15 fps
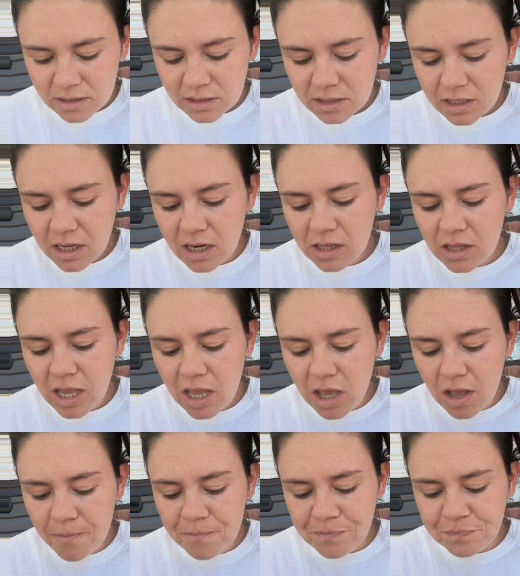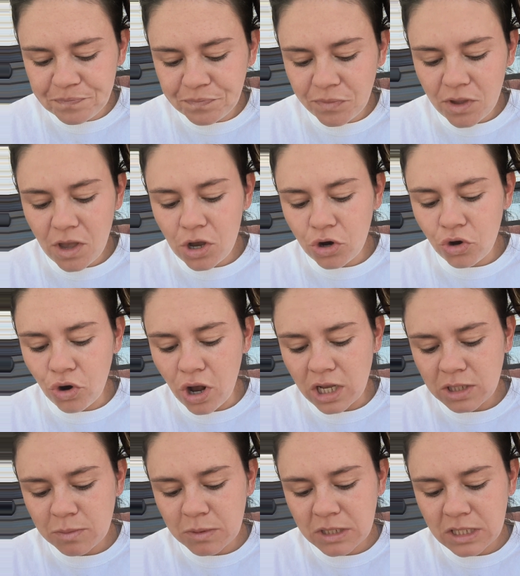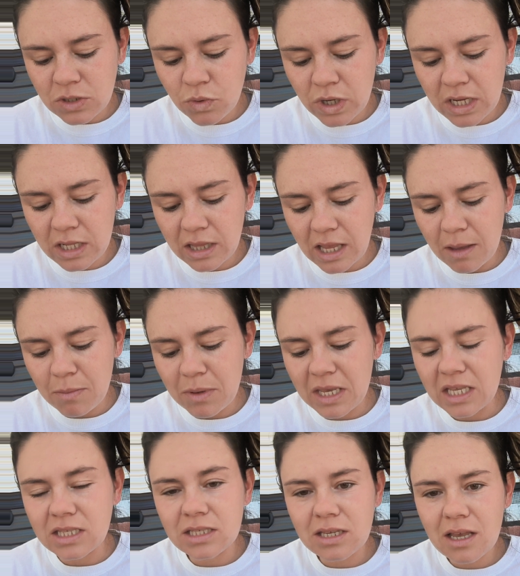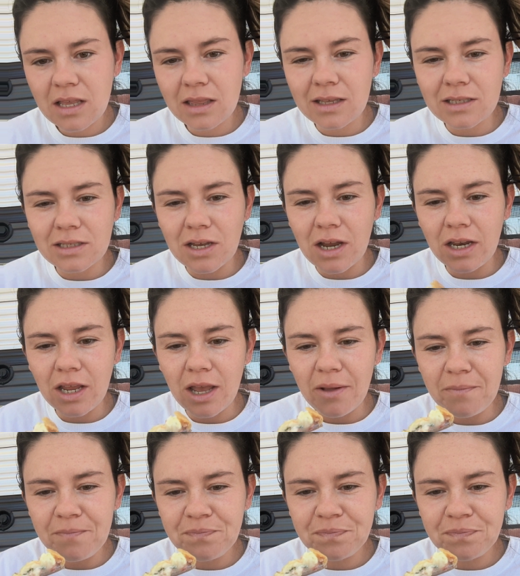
It's kind of like a cross between like pizza and lasagna.